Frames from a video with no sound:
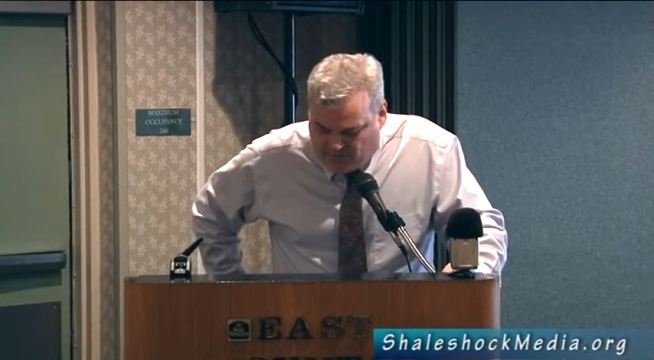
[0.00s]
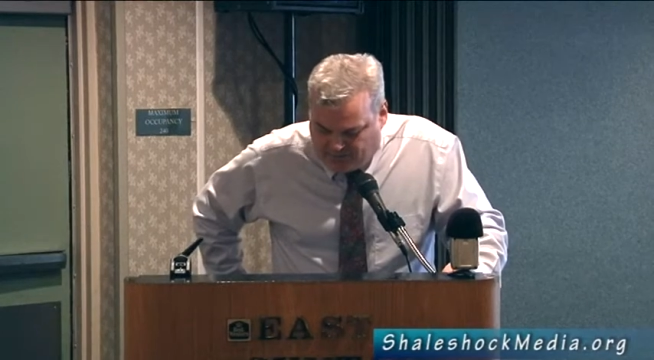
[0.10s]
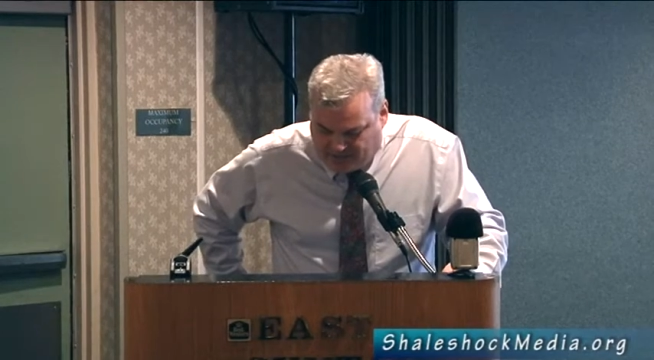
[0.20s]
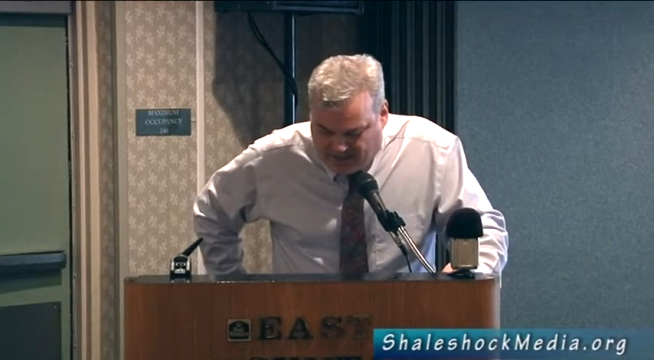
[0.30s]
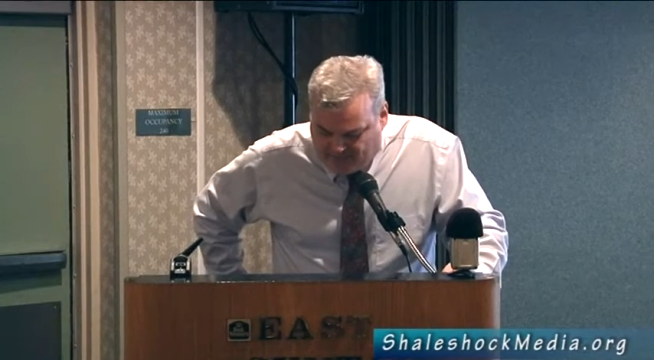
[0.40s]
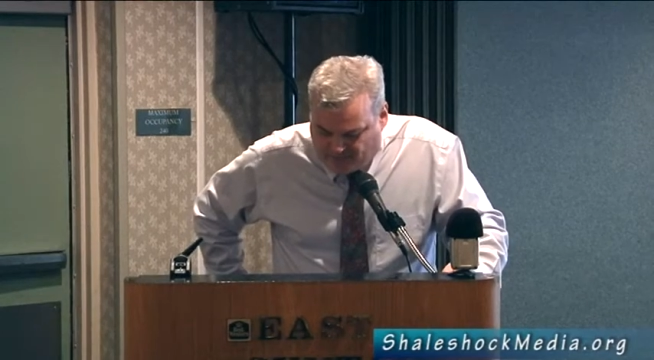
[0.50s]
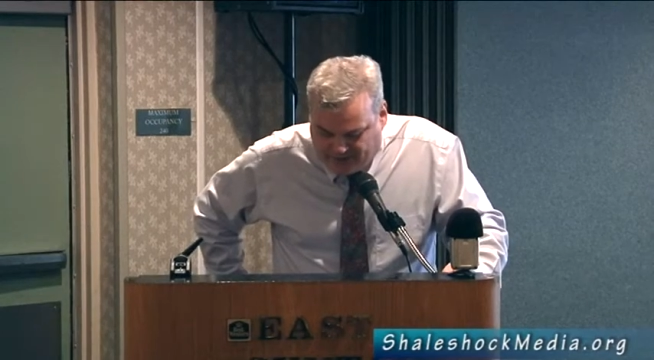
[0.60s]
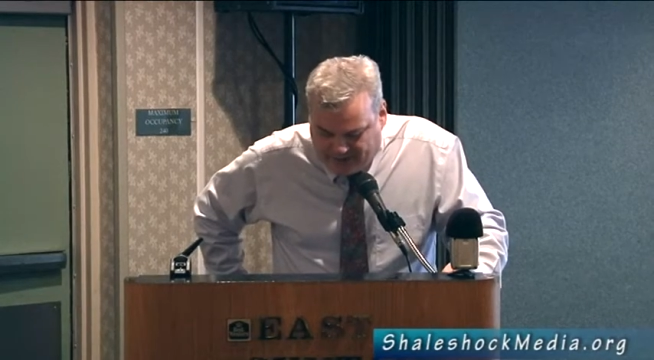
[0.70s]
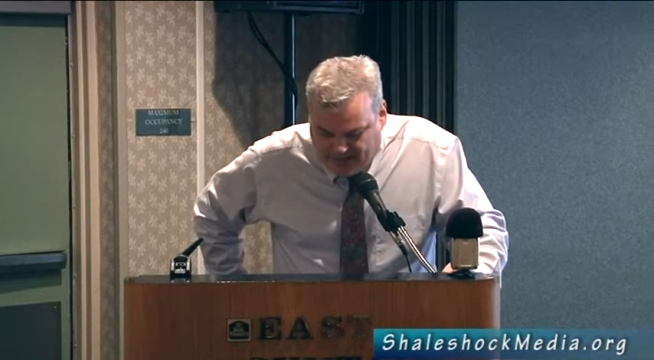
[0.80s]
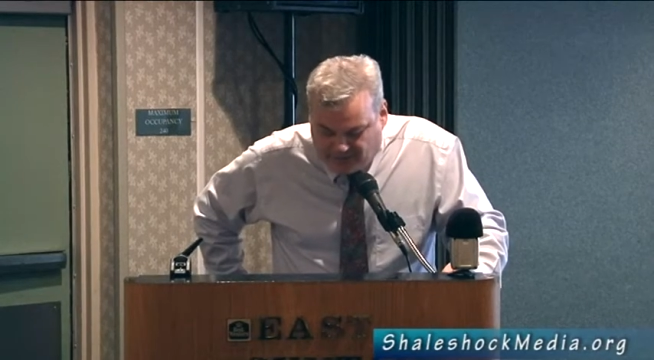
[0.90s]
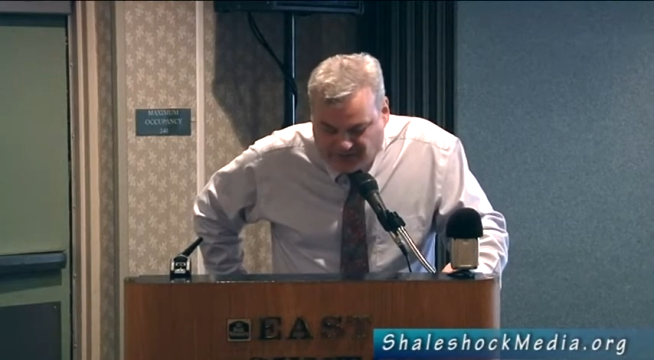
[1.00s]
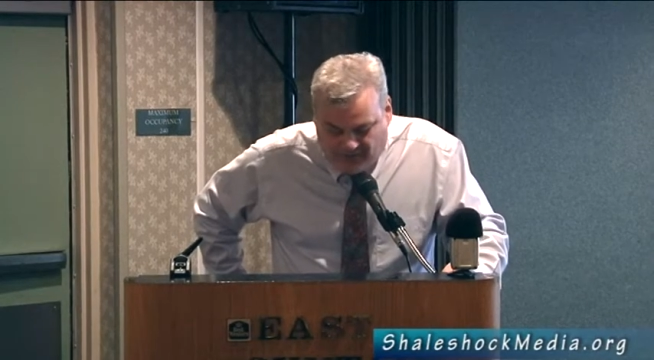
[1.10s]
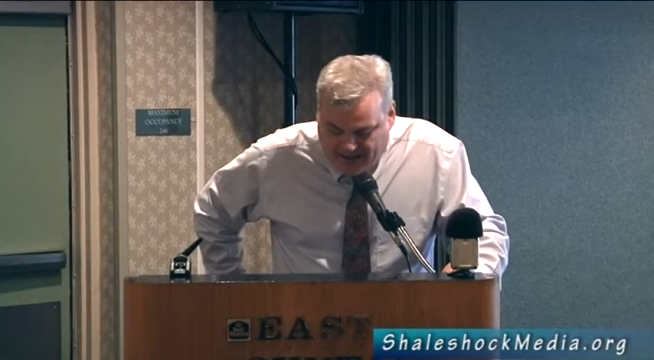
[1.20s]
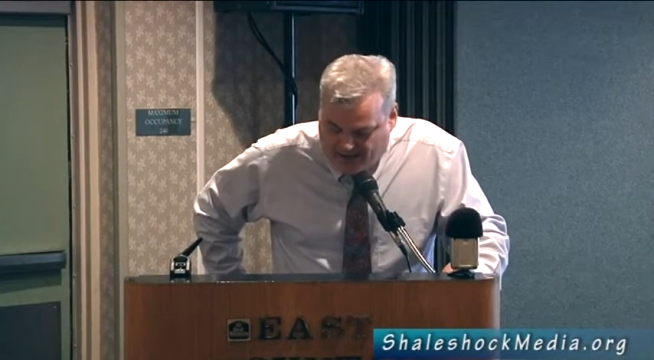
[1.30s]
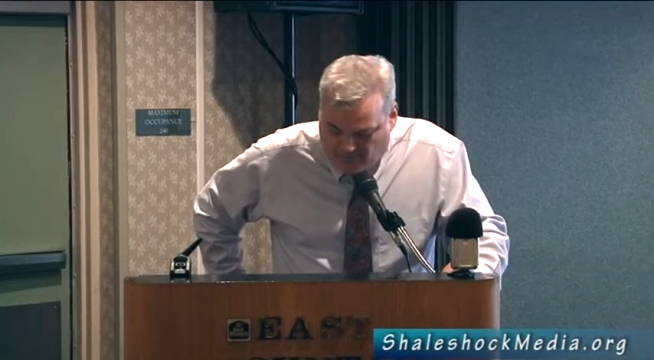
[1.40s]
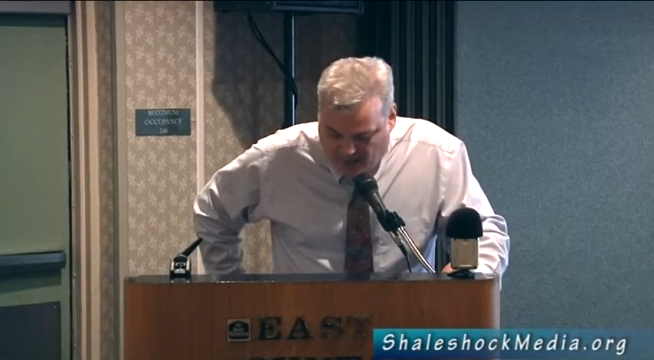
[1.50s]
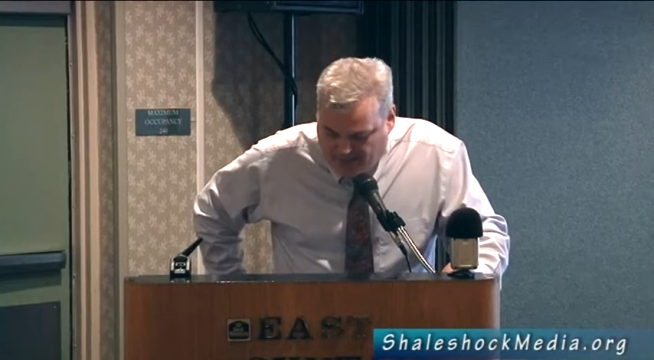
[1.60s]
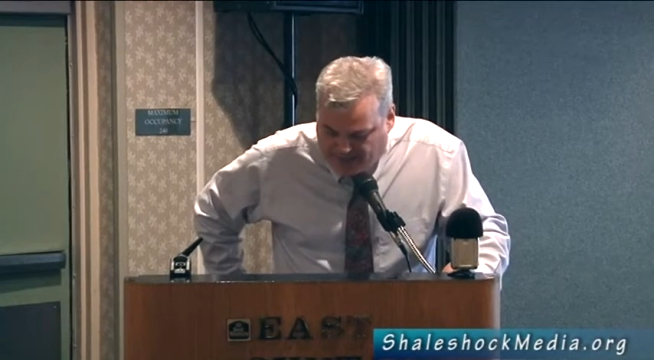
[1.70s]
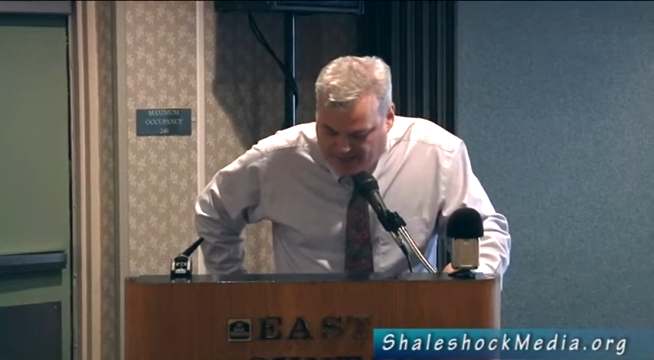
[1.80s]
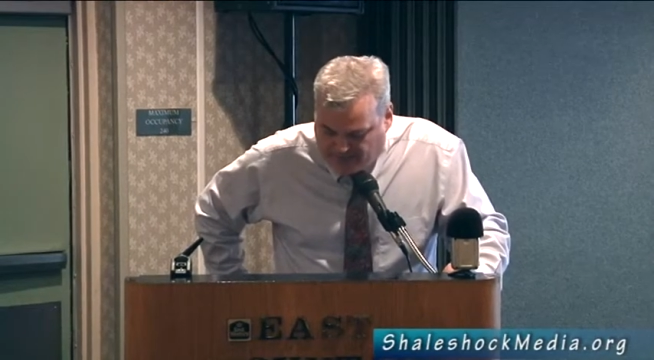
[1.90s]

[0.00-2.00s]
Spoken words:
but covered it up to make a buck?